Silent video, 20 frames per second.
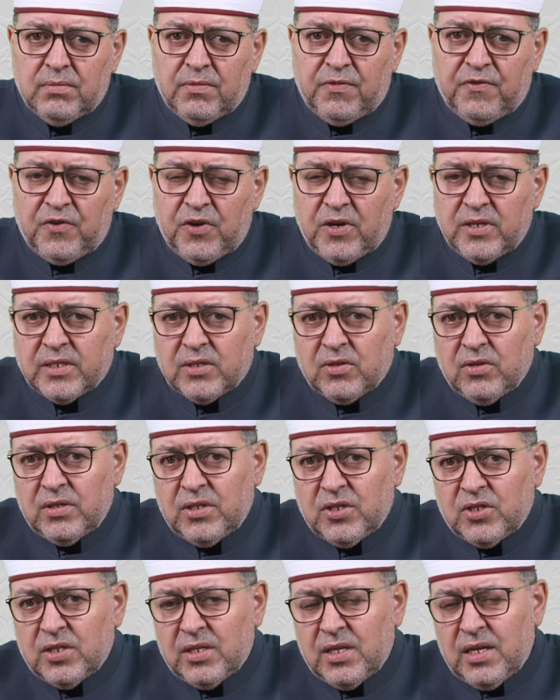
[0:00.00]
first
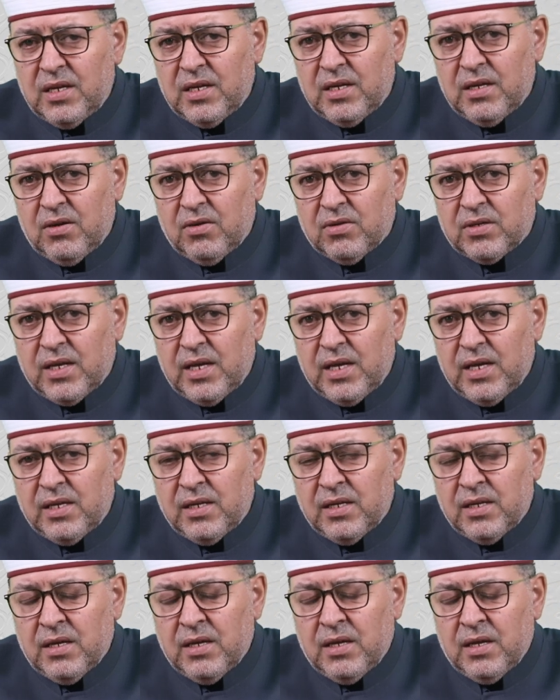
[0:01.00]
conditional.
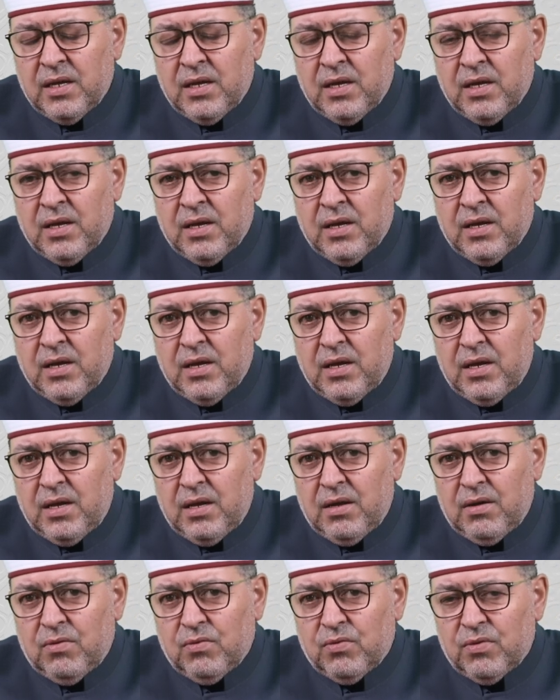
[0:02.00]
Okay,
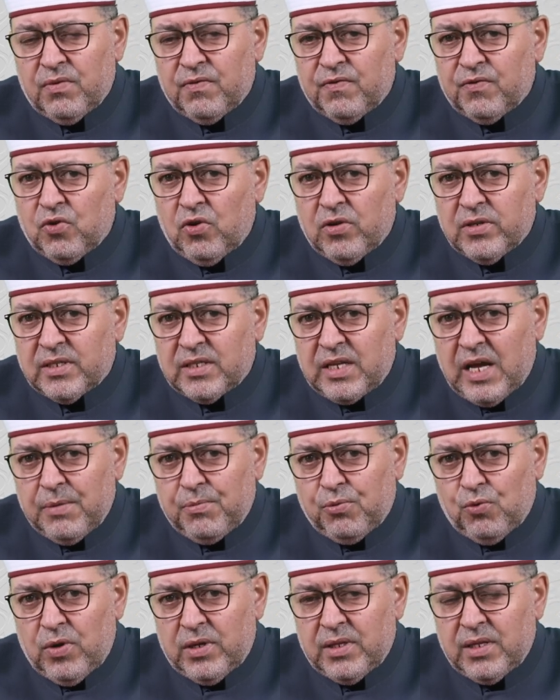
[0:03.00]
of course,
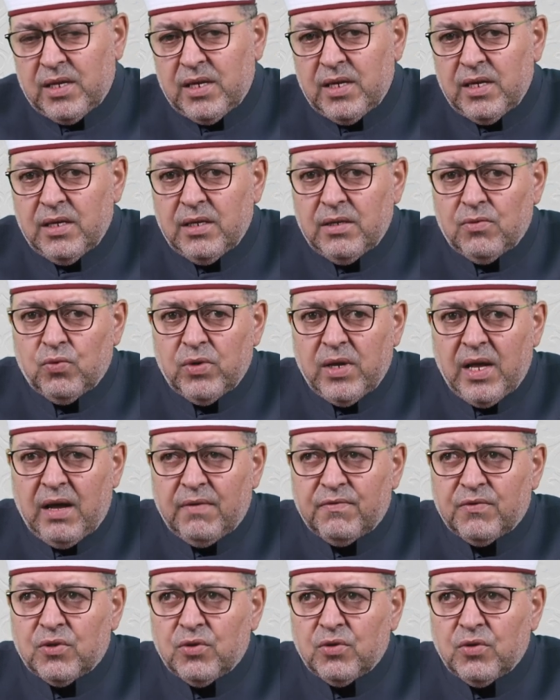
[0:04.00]
type 1. Here we
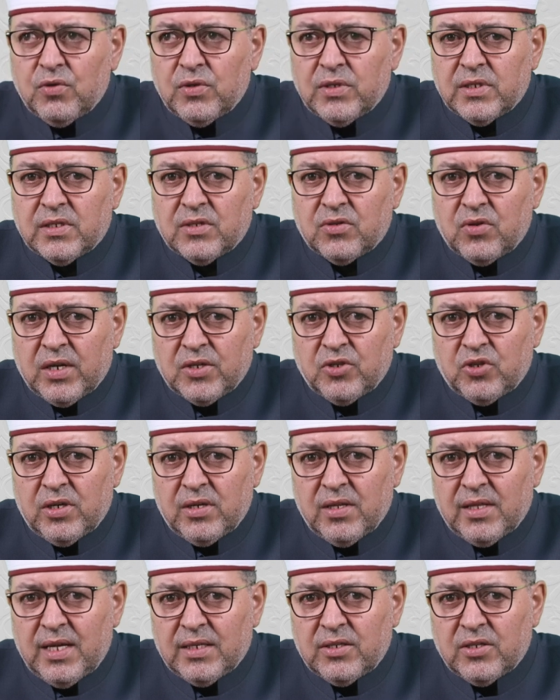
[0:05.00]
have to use structure
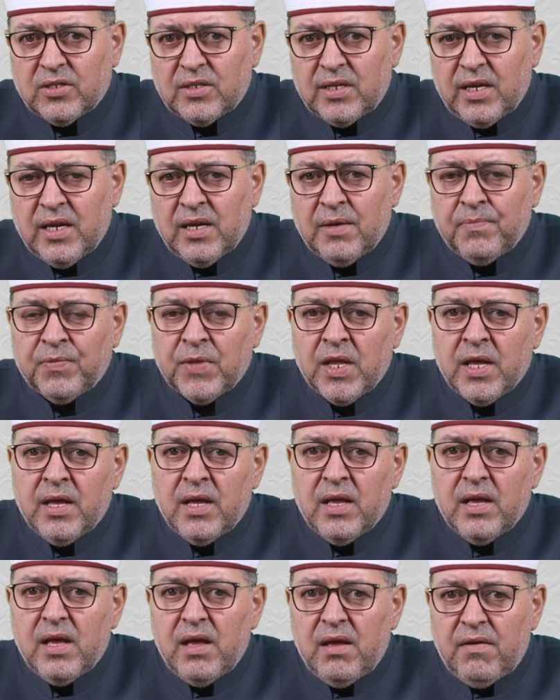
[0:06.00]
that stay
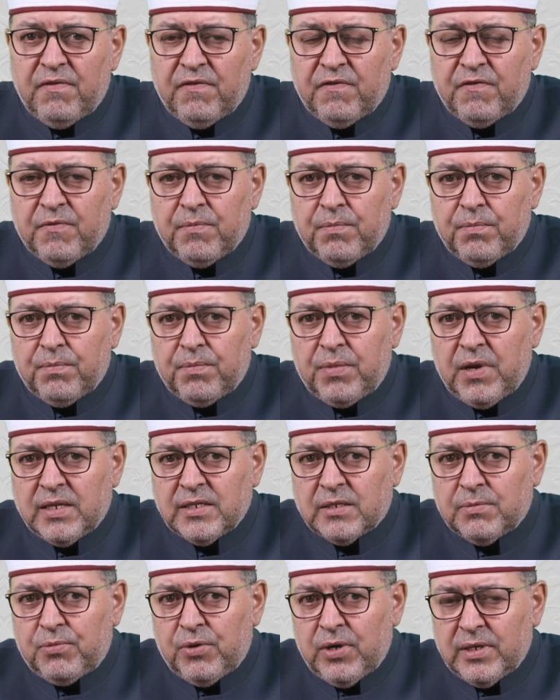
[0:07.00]
if
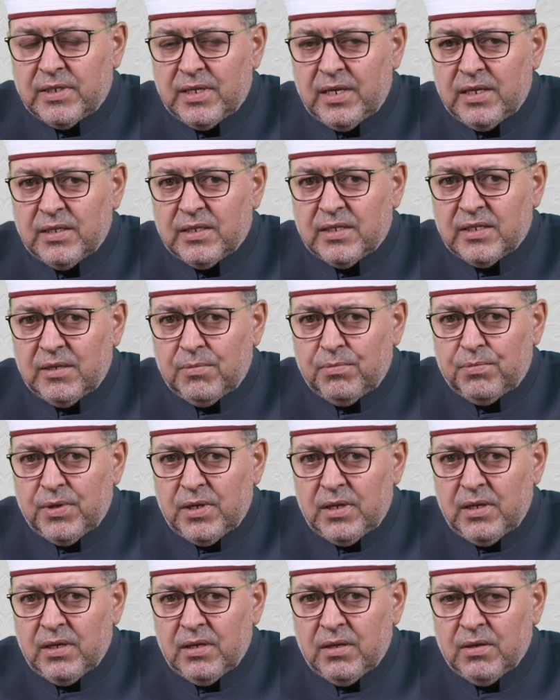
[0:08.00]
plus present
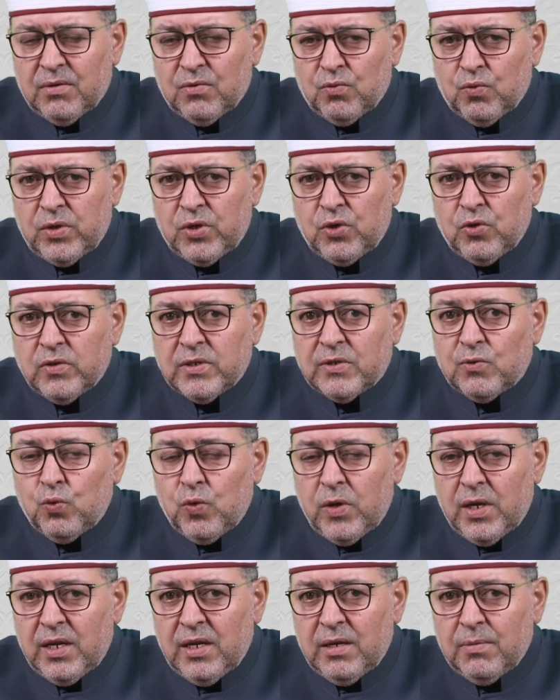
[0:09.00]
simple. We use
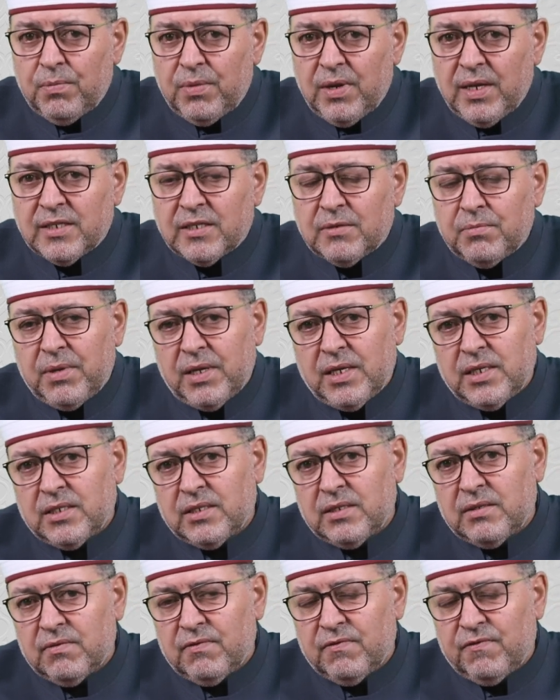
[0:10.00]
will plus
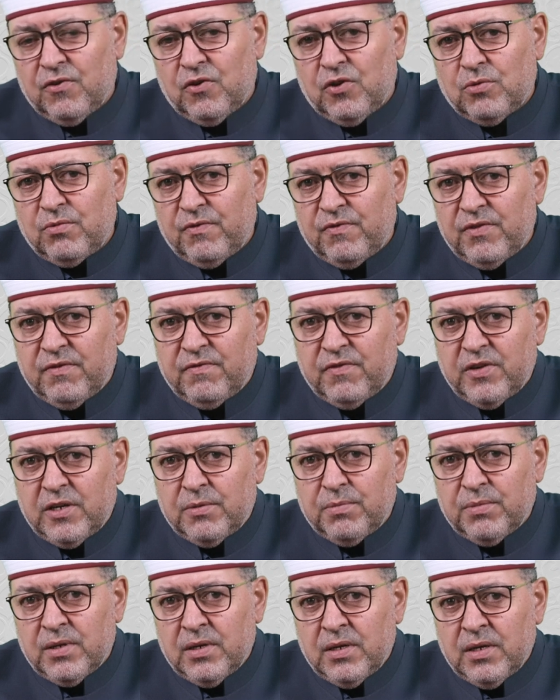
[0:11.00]
base form of the
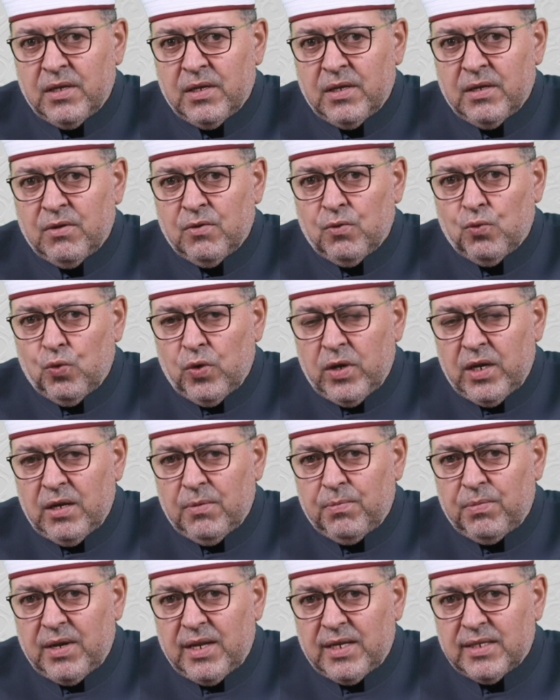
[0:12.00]
verb. Will
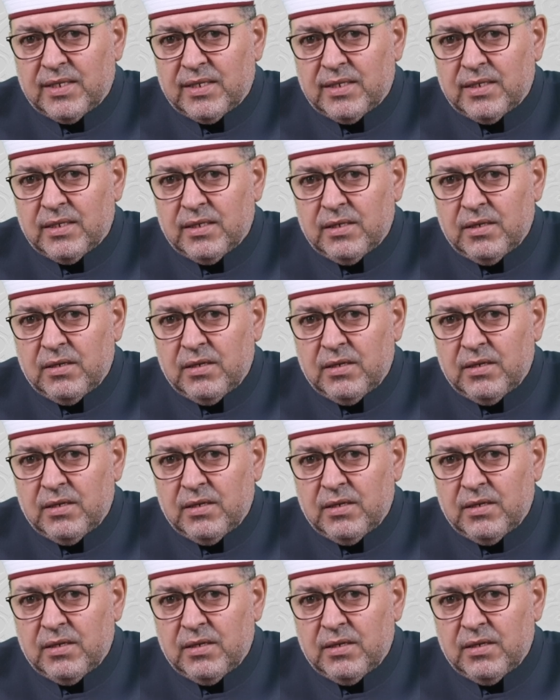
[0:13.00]
plus